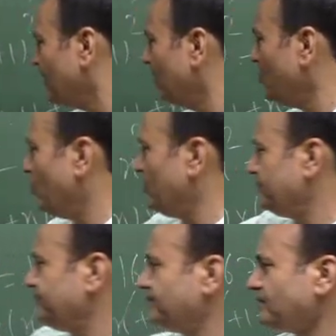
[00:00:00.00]
Note down.
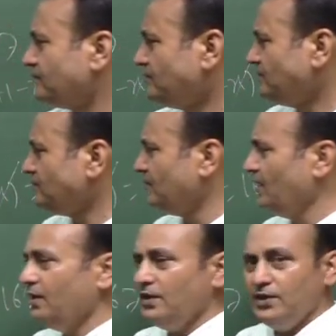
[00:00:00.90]

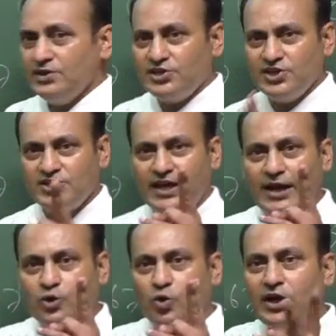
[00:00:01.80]
Since there
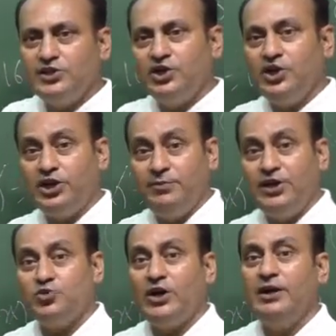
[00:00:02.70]
are two consecutive
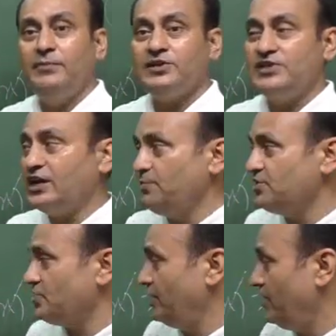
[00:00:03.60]
natural numbers, that
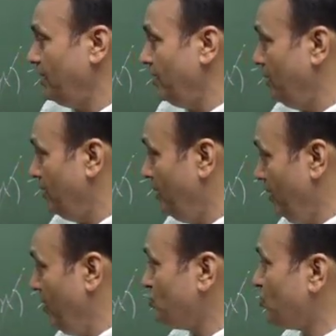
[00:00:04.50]
means
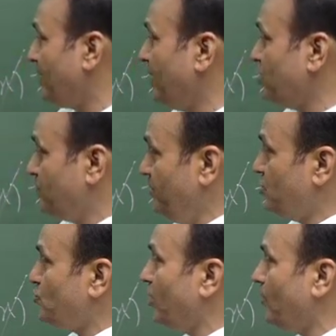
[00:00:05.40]
a square minus b
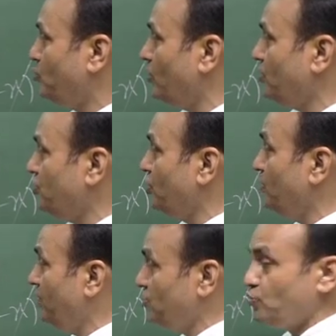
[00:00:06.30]
square of two
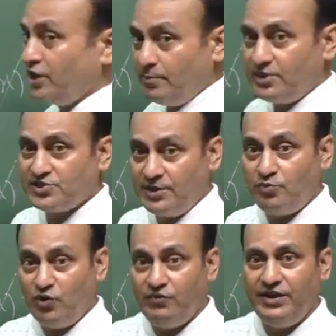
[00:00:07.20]
consecutive natural number shape
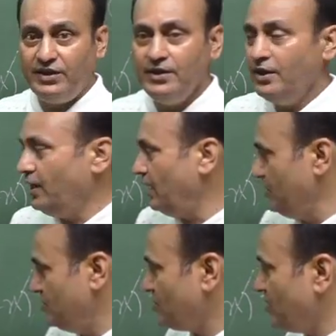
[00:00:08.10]
will be
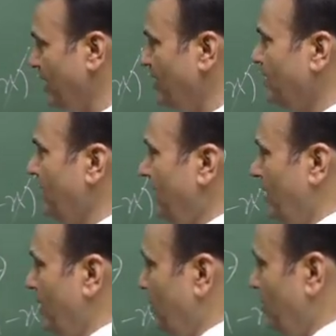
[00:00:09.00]
just like
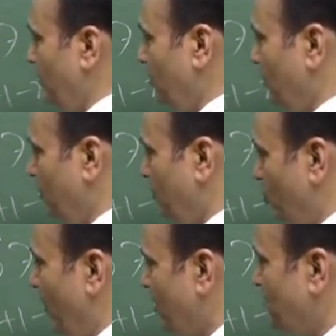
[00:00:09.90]

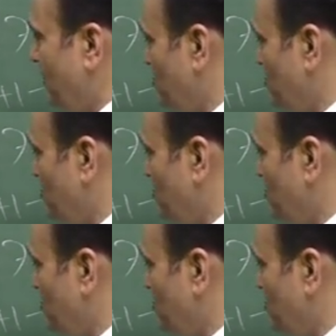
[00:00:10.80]
2x plus